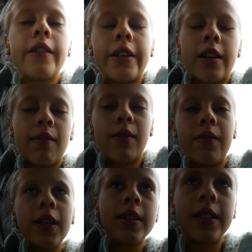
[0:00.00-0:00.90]
the cover
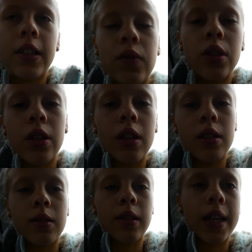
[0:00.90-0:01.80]
fix, even though
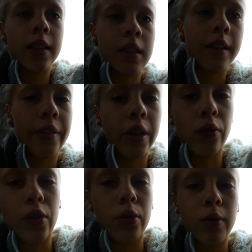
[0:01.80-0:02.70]
there's like nothing
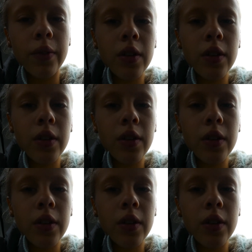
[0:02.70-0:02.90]
wrong with